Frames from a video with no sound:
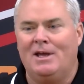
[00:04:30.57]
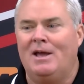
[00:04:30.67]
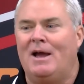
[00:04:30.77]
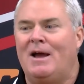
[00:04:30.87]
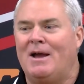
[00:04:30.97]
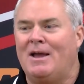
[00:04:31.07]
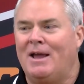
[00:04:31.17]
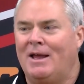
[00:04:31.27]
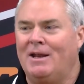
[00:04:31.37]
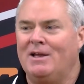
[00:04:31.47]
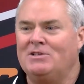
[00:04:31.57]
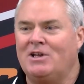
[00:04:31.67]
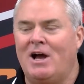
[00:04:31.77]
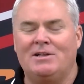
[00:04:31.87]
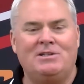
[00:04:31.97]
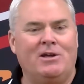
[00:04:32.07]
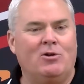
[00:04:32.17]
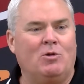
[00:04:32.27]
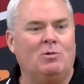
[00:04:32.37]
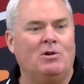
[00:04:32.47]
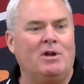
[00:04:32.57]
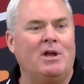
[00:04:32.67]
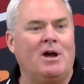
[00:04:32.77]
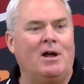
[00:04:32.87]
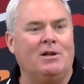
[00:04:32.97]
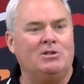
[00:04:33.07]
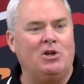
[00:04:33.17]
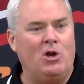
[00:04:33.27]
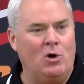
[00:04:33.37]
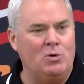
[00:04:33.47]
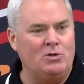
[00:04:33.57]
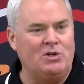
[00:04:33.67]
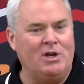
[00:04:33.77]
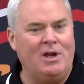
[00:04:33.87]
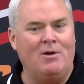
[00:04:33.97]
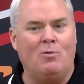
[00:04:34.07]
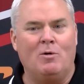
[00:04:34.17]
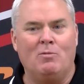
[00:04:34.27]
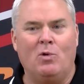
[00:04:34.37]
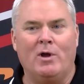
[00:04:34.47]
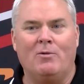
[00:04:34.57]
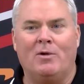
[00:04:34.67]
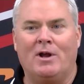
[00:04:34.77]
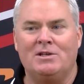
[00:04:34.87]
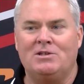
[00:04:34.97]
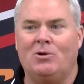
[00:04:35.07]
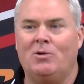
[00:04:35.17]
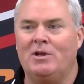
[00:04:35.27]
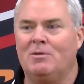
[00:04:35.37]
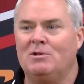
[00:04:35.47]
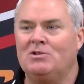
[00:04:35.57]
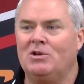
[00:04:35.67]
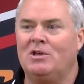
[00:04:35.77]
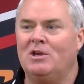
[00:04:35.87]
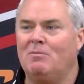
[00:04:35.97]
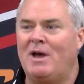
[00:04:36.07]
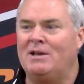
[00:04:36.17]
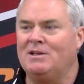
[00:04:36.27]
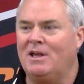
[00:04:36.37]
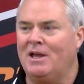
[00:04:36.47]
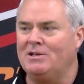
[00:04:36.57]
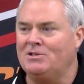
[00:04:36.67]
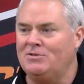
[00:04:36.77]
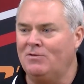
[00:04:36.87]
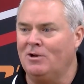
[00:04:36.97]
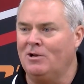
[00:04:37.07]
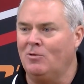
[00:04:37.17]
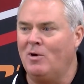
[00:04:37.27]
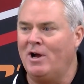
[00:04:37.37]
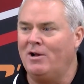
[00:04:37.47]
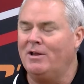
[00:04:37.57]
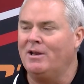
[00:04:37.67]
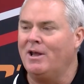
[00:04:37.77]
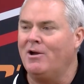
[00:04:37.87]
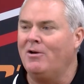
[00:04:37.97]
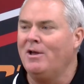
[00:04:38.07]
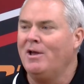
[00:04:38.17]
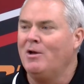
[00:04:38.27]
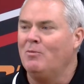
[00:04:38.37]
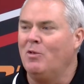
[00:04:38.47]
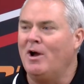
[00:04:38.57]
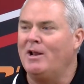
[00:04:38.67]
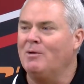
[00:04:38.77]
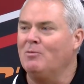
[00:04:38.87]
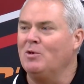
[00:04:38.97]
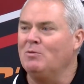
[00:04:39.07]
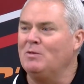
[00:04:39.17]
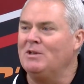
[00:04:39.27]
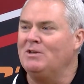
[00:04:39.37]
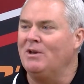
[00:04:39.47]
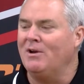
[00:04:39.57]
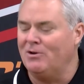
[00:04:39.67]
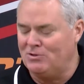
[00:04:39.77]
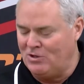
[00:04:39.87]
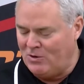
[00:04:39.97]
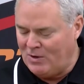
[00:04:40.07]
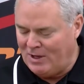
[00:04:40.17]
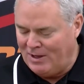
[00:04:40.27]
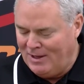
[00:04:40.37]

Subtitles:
And a Scottsdale Community College coach at one point when I stole him and took him back to Kansas for a little while, and now brought him with me to Arizona.